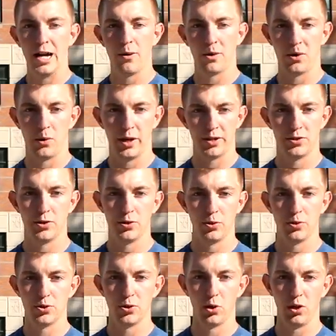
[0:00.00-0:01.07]
now we're going
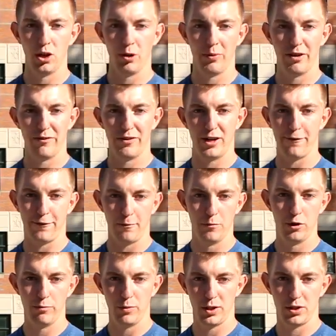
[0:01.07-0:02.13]
to do a little bit of a different
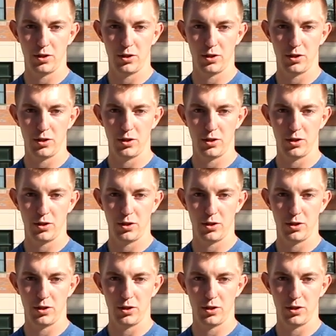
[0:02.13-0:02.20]
movement